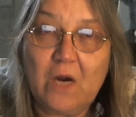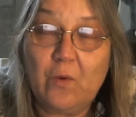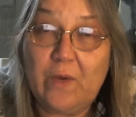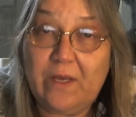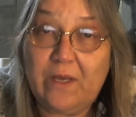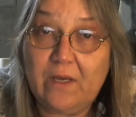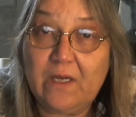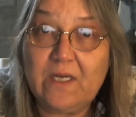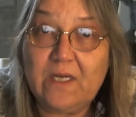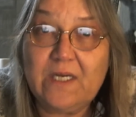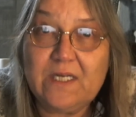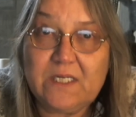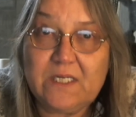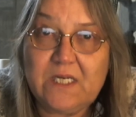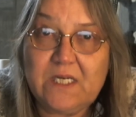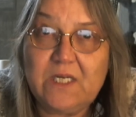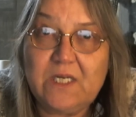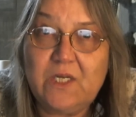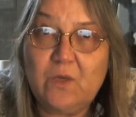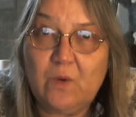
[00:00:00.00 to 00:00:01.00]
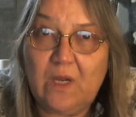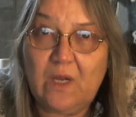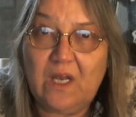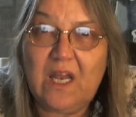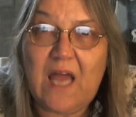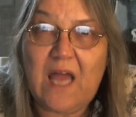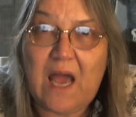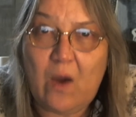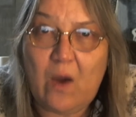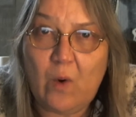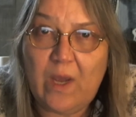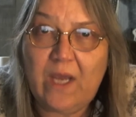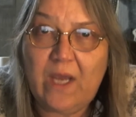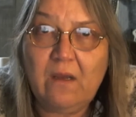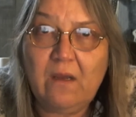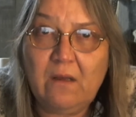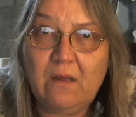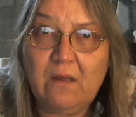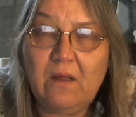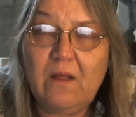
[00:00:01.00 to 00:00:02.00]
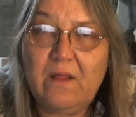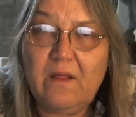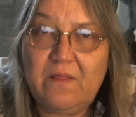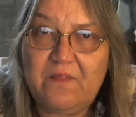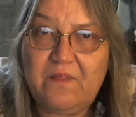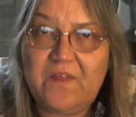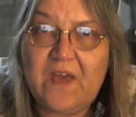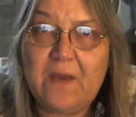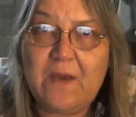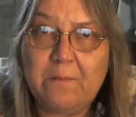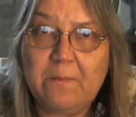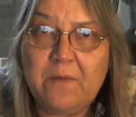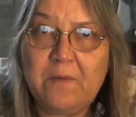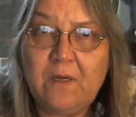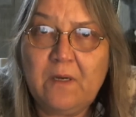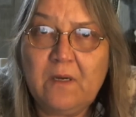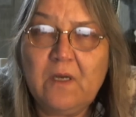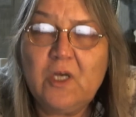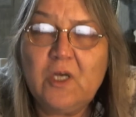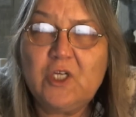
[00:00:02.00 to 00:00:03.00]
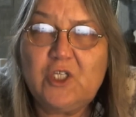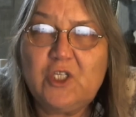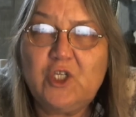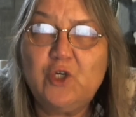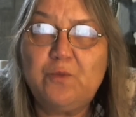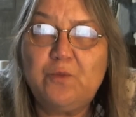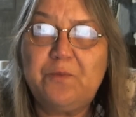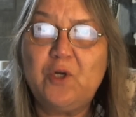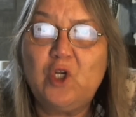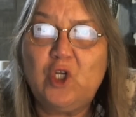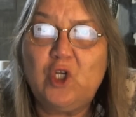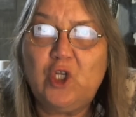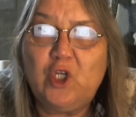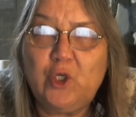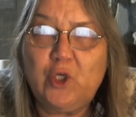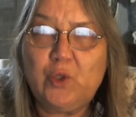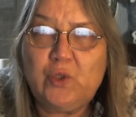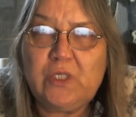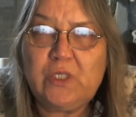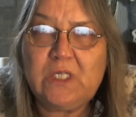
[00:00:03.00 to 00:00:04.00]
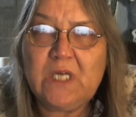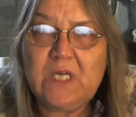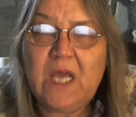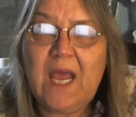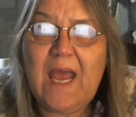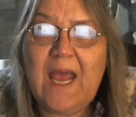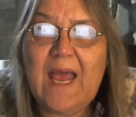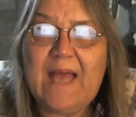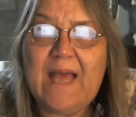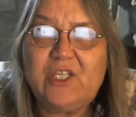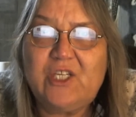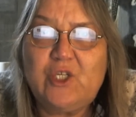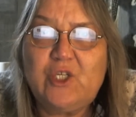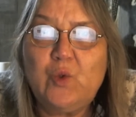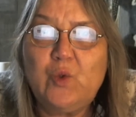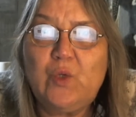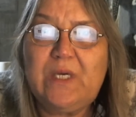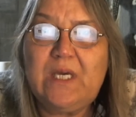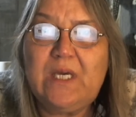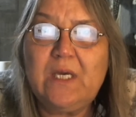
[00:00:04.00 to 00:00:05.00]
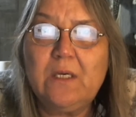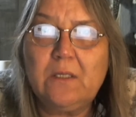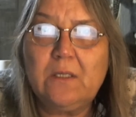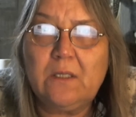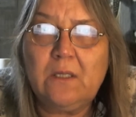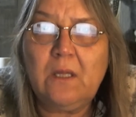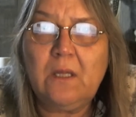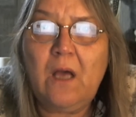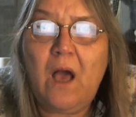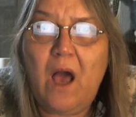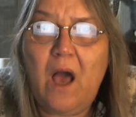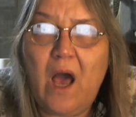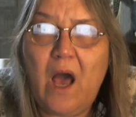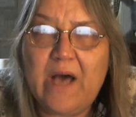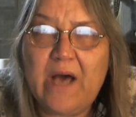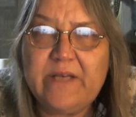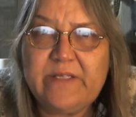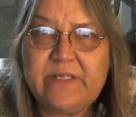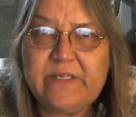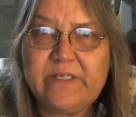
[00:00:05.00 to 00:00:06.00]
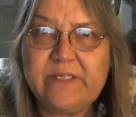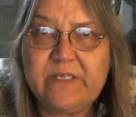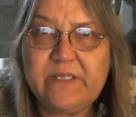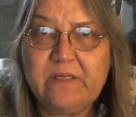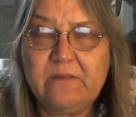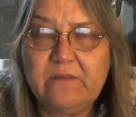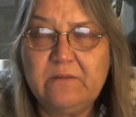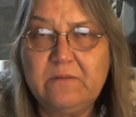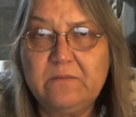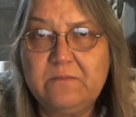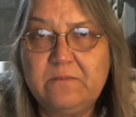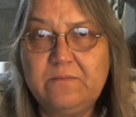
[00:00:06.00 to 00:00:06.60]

Are we going to continue allowing them to pollute and to kill us?